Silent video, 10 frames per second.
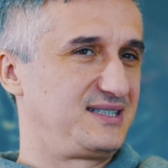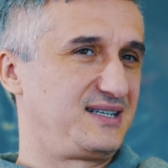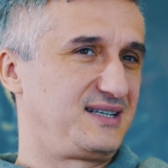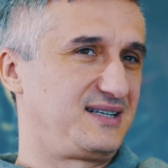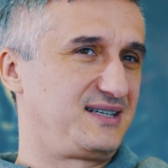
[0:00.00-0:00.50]

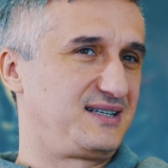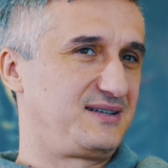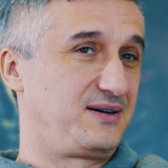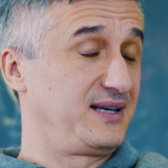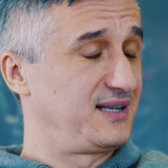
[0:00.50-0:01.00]

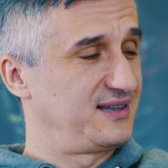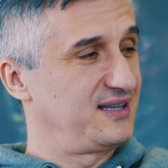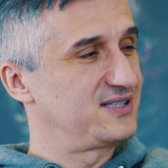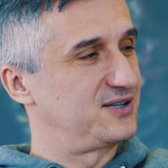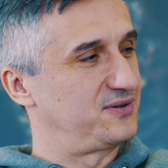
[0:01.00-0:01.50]
Uh, yeah, I
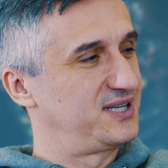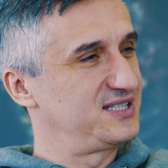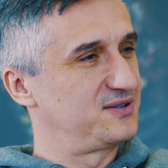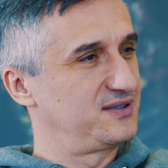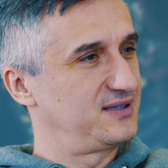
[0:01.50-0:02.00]
think so. You he's
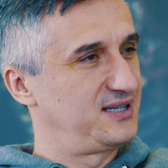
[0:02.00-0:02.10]
think a, so?